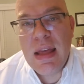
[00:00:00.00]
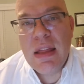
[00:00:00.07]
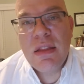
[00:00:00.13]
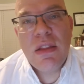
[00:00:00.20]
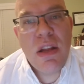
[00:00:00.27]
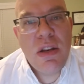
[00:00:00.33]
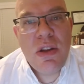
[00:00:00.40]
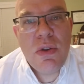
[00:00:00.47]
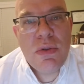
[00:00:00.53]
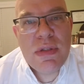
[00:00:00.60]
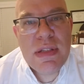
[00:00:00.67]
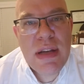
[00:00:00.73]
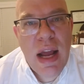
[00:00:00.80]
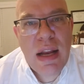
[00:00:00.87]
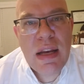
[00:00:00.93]
The dude's
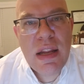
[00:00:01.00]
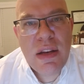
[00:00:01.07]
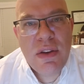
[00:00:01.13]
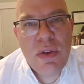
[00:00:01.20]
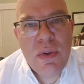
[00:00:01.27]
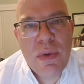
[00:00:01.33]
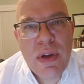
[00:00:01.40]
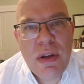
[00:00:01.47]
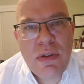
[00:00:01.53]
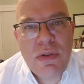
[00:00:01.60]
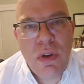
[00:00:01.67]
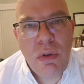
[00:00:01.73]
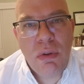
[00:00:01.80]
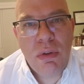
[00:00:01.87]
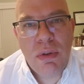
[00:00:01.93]
92 years
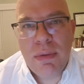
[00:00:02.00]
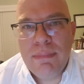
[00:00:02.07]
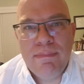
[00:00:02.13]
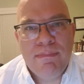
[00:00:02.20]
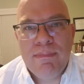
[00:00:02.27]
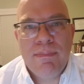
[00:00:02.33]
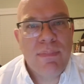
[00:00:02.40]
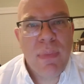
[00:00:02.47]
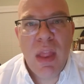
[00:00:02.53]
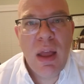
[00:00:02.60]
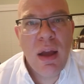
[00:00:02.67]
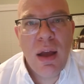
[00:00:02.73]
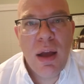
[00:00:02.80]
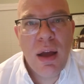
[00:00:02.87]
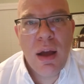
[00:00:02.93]
old.
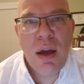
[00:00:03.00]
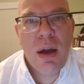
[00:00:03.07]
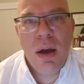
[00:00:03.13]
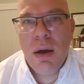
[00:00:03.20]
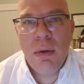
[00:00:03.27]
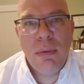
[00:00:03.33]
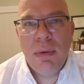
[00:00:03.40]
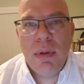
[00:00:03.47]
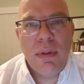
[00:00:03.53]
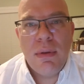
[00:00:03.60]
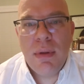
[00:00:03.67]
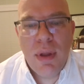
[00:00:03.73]
What?